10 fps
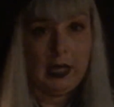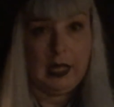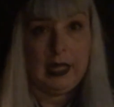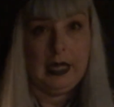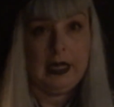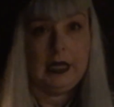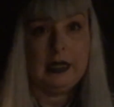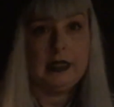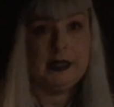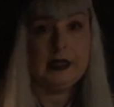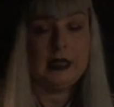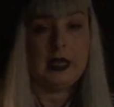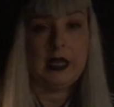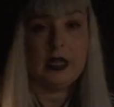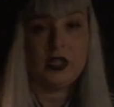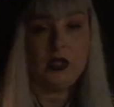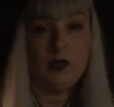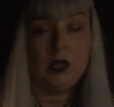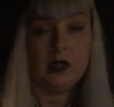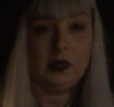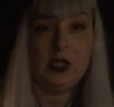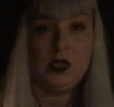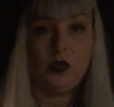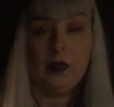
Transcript: And I actually walked into